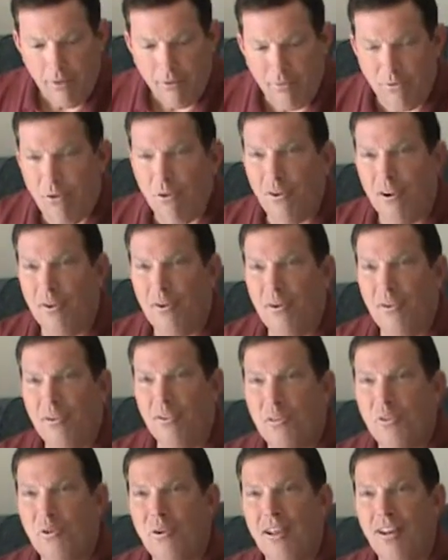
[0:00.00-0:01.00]

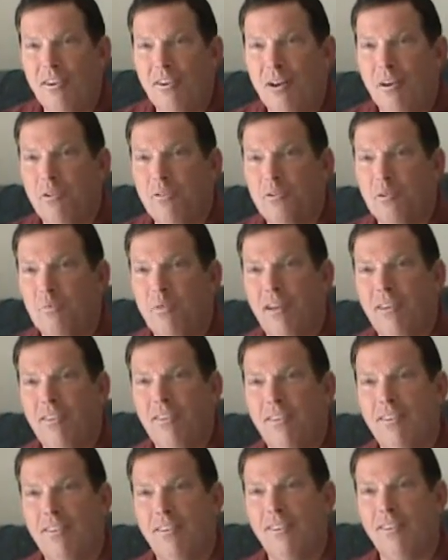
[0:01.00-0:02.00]
$438 a
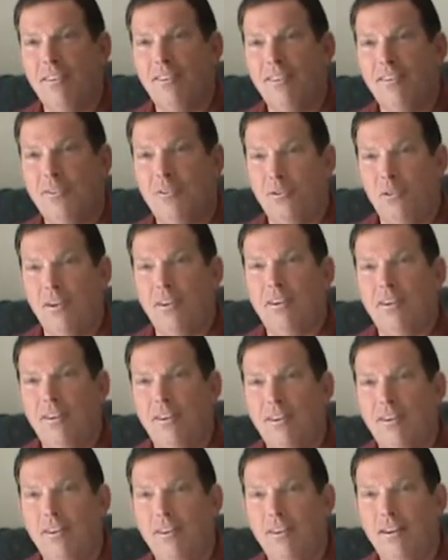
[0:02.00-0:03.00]
month? Do you?
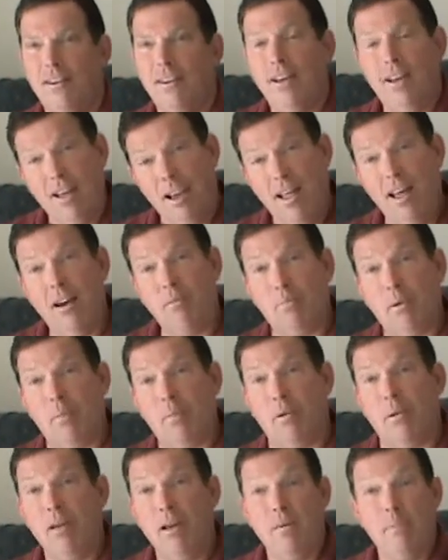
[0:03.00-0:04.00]
Yeah, a lot of
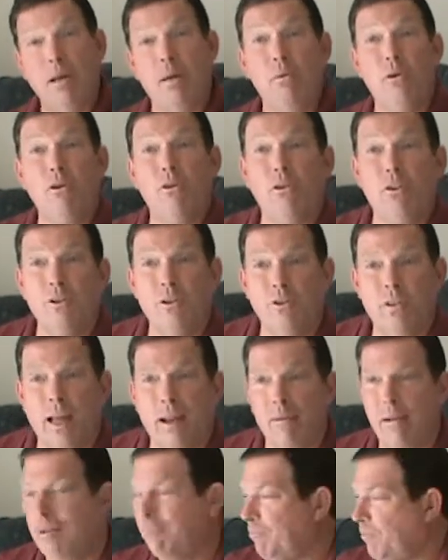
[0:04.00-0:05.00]
people. Maybe you could do
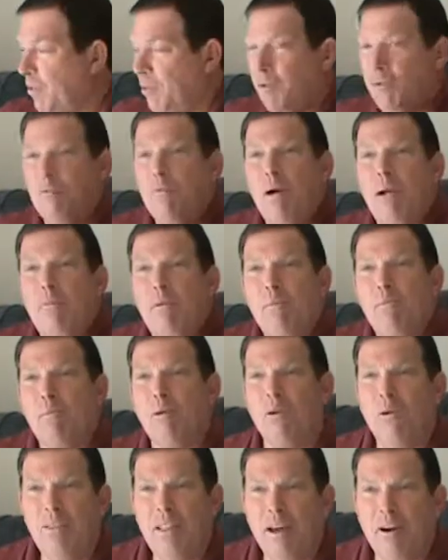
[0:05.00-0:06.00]
that. Yeah, you might be
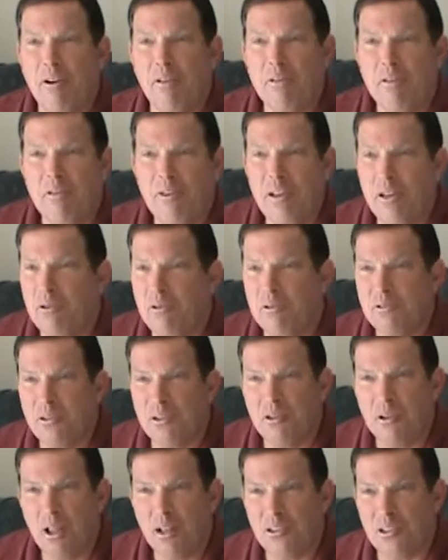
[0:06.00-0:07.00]
blowing that on dinners
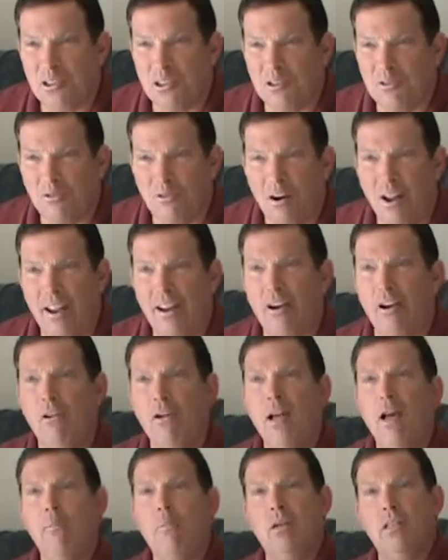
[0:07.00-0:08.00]
and lunches, for all I know.
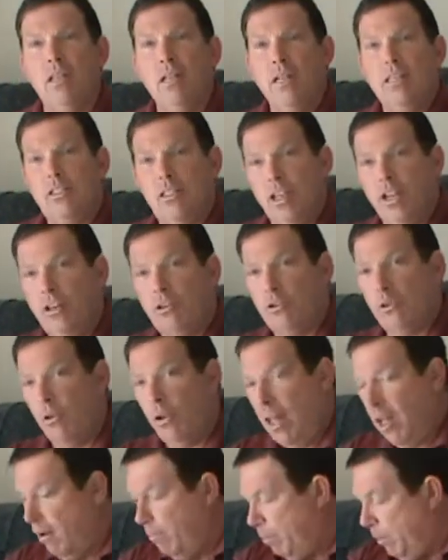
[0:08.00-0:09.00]
But see, to a
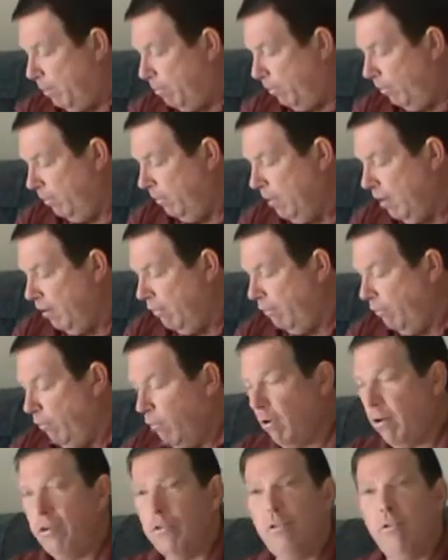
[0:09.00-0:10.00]
lot of people,
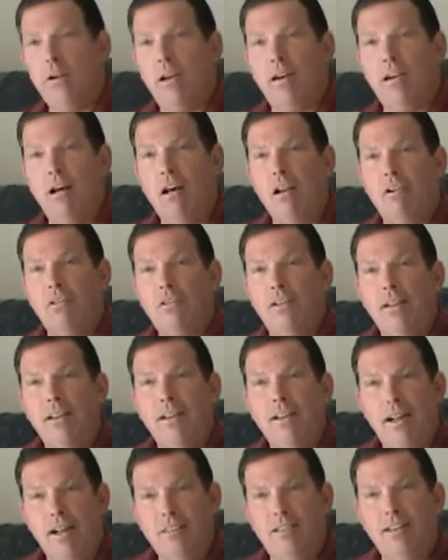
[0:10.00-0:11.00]
$438,
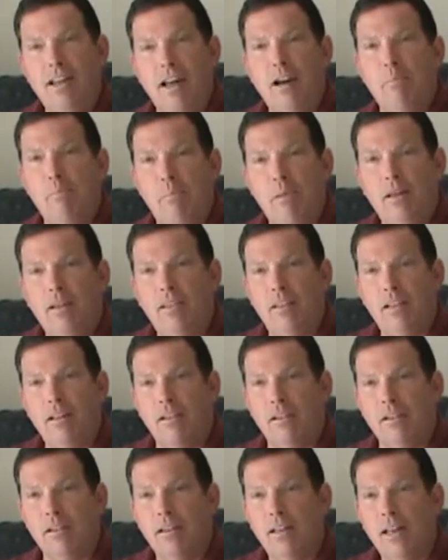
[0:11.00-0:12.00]
that's not a big
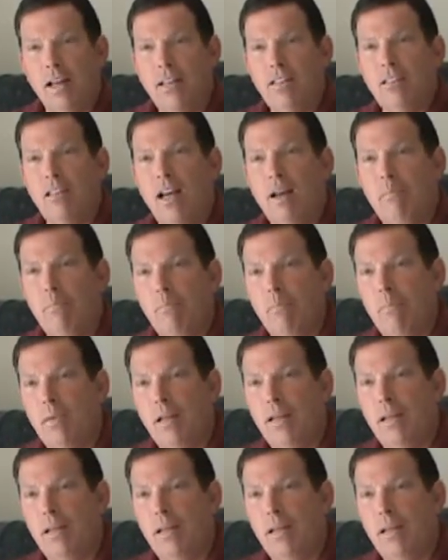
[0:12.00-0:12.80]
deal. It's not,